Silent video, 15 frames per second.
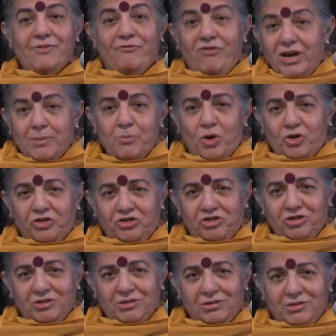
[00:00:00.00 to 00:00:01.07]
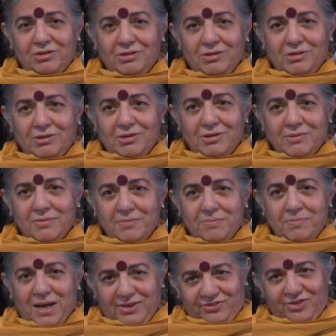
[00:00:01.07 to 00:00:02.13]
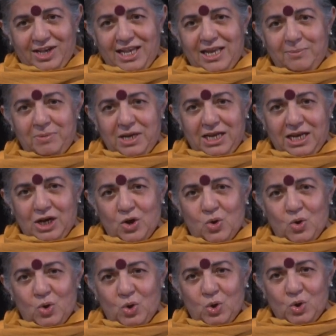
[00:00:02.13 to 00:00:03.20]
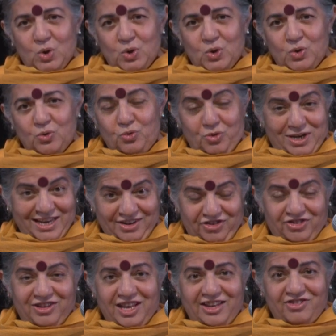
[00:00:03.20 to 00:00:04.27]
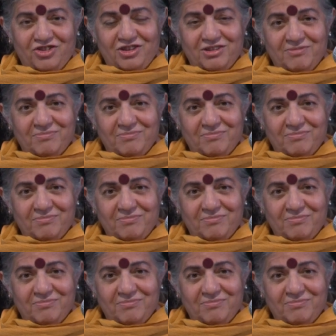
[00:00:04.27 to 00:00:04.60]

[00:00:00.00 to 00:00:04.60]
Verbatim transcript: Vermont passed a labeling law through a legislature.